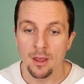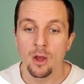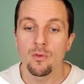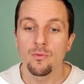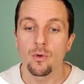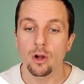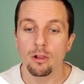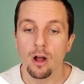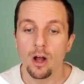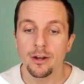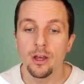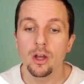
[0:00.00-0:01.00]
For
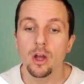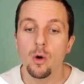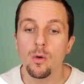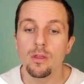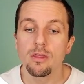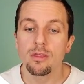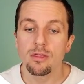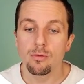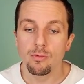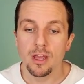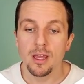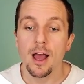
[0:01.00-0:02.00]
Claude, go with
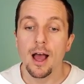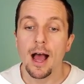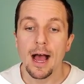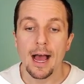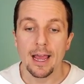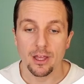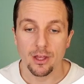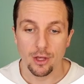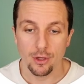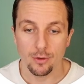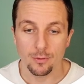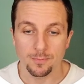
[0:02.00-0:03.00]
3
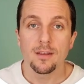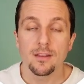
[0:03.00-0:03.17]
Haiku.